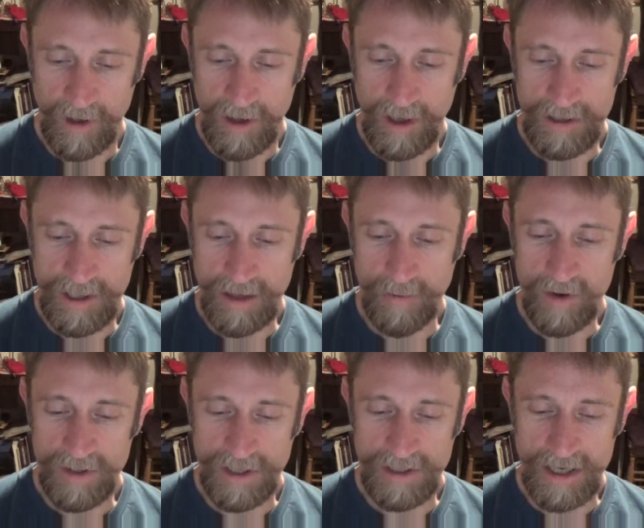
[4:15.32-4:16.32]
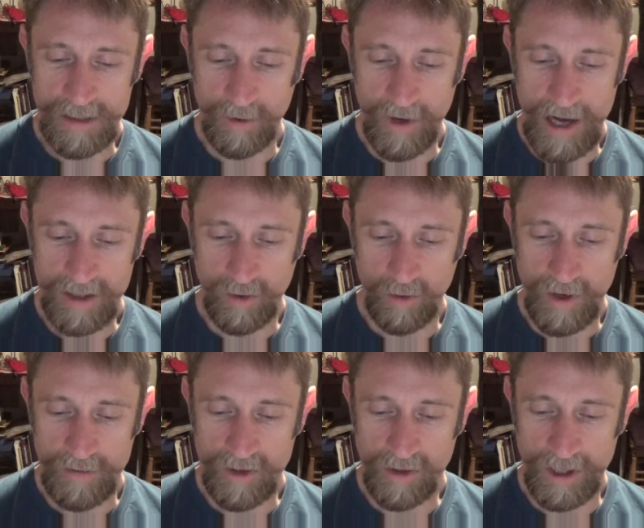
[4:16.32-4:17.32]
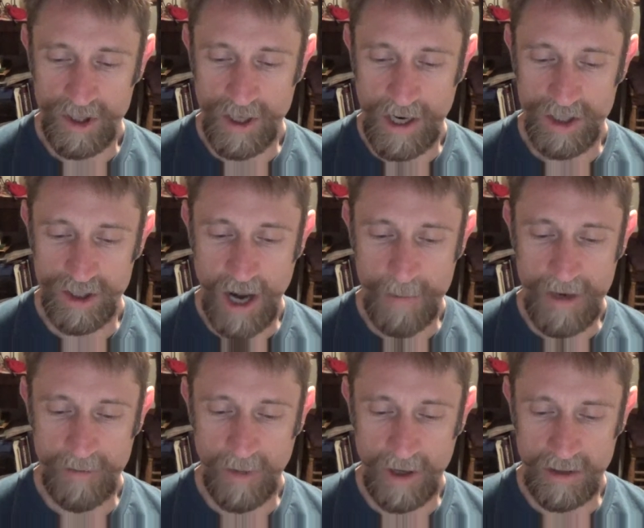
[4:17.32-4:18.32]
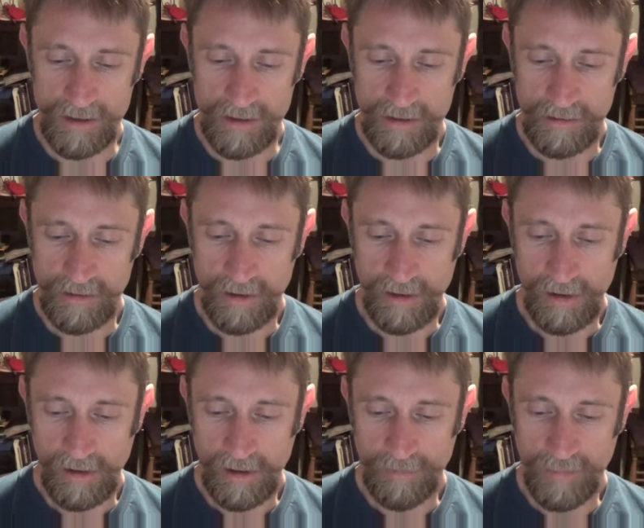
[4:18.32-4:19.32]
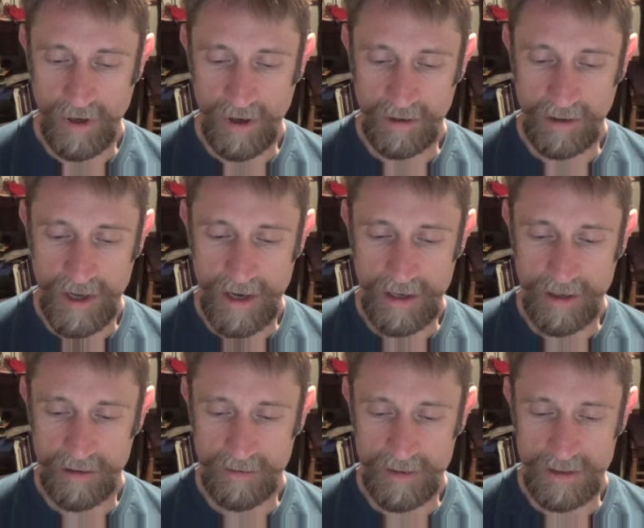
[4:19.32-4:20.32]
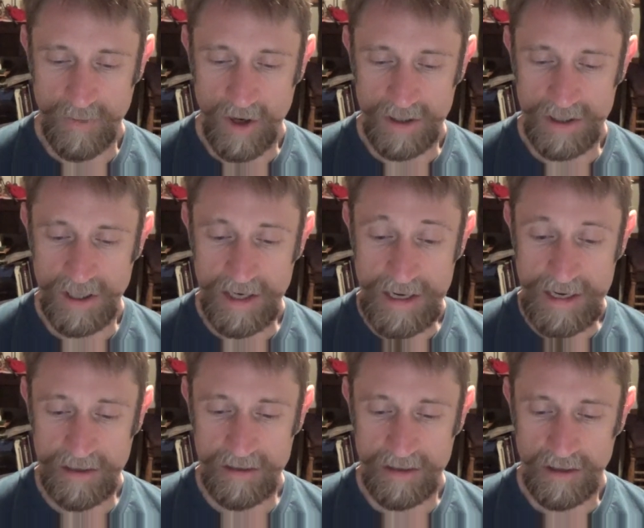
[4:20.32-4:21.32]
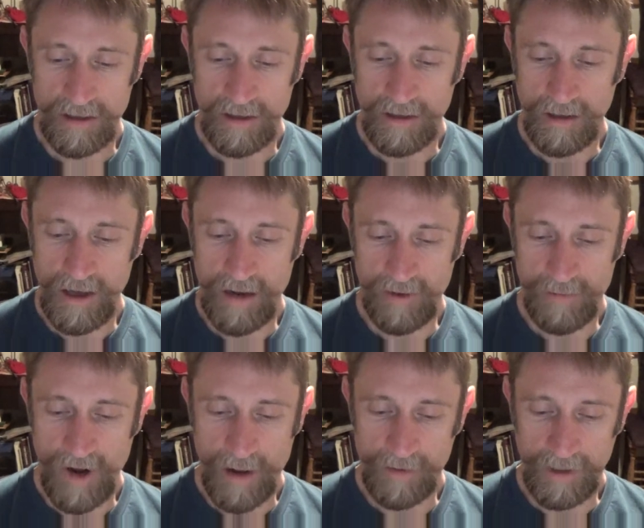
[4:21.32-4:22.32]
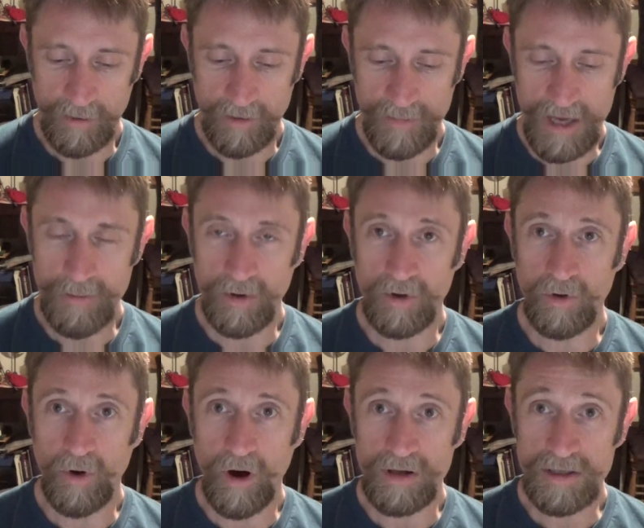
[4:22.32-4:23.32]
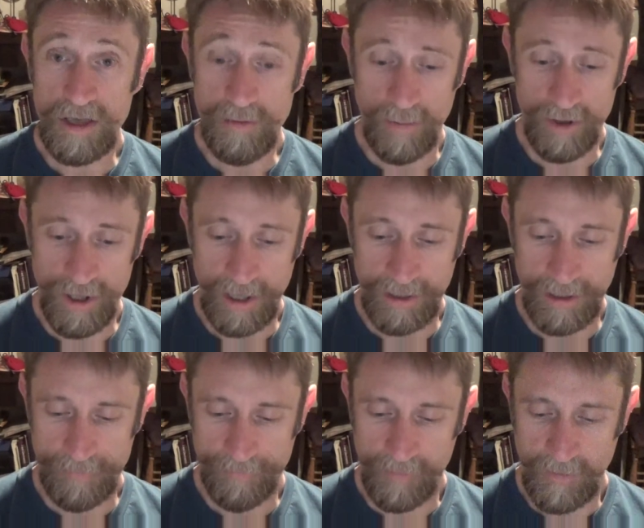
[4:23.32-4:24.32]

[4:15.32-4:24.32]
he said the most accessible astral realms look like giant shopping malls, park-like, small cities, heavily populated with people who are sleep projecting.